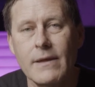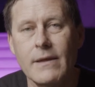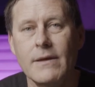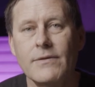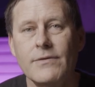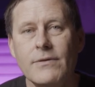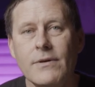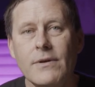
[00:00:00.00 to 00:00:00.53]

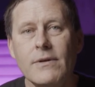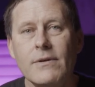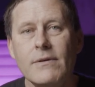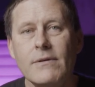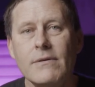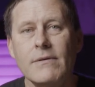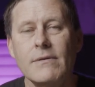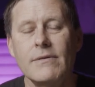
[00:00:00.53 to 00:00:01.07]
is
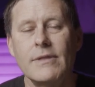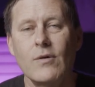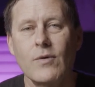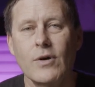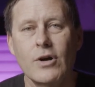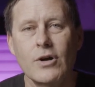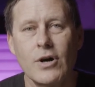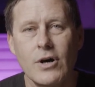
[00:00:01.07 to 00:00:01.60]
that
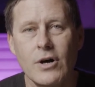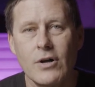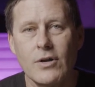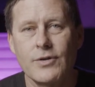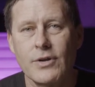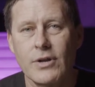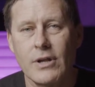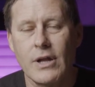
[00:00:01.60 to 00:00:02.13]
we're
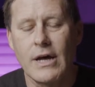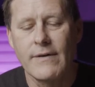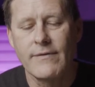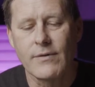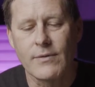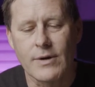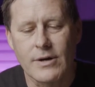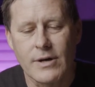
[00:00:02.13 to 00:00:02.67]
called to love,
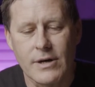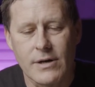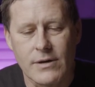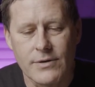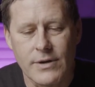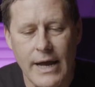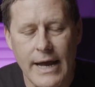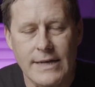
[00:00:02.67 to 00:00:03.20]
and we're
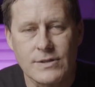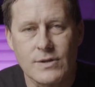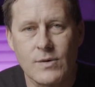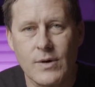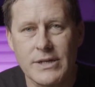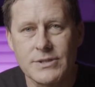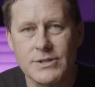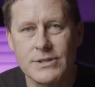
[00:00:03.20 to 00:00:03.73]
called to ask
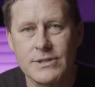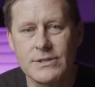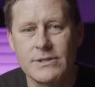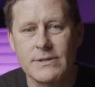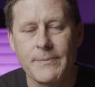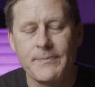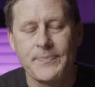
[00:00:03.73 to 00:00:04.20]
questions.